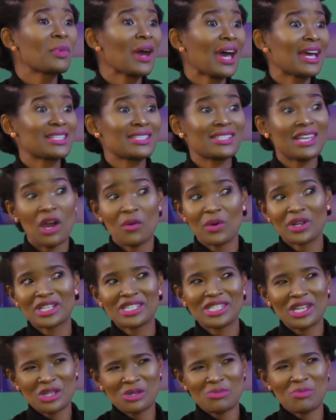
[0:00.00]
But I want to
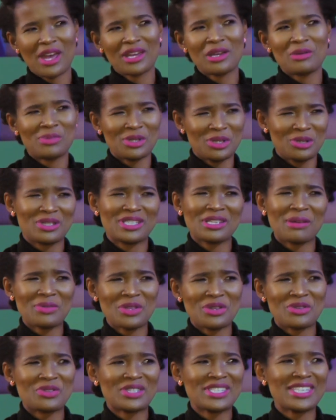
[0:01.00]
take you back a bit to
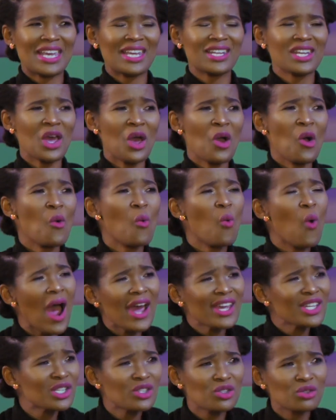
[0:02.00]
something you said. Yeah.
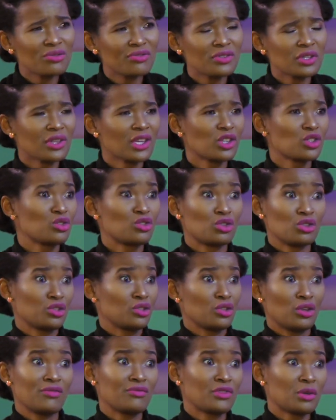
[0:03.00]
Why did you feel that you
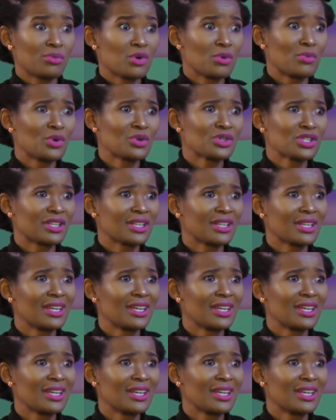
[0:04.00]
deserved the promotion?